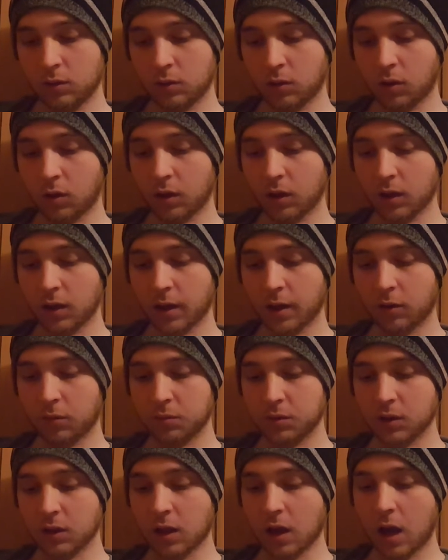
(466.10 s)
Talking
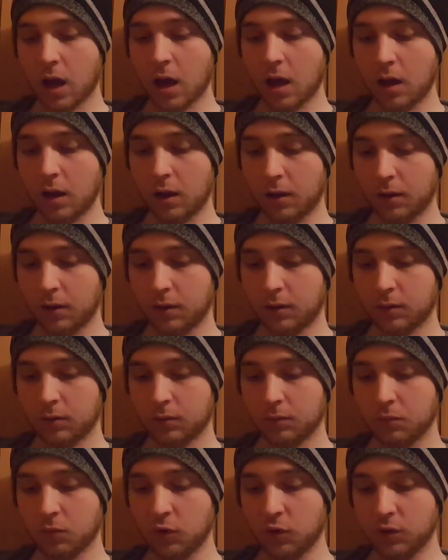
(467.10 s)
helps a lot,
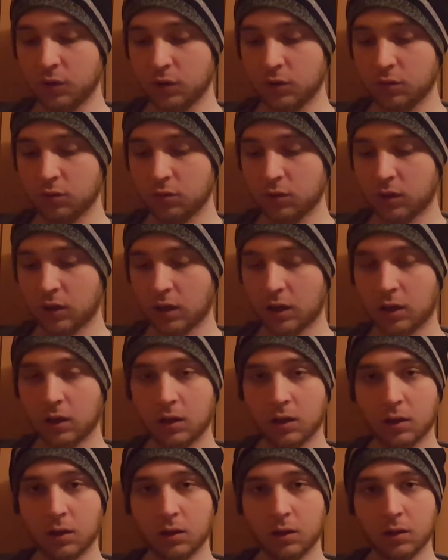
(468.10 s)
more than you would
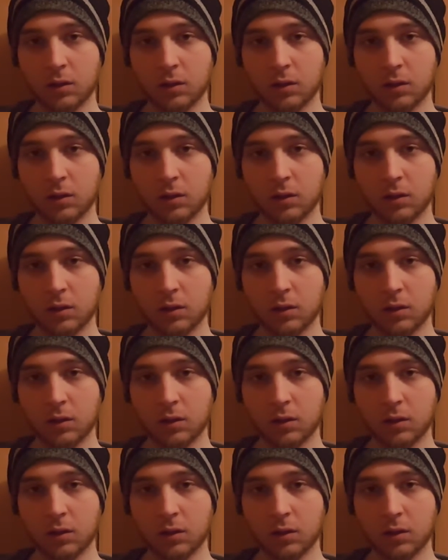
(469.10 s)
think.